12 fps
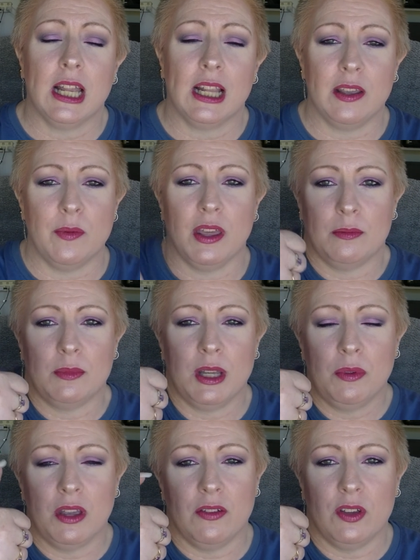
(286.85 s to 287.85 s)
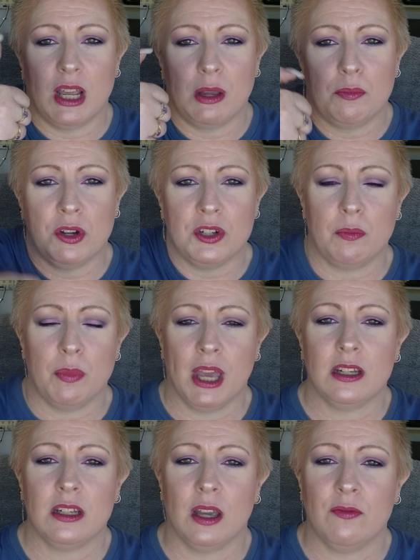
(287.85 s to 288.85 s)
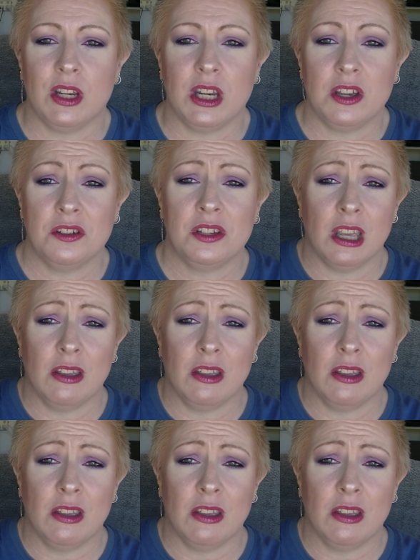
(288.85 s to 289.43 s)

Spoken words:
Leave me a thumbs up if you like Project Pan type videos.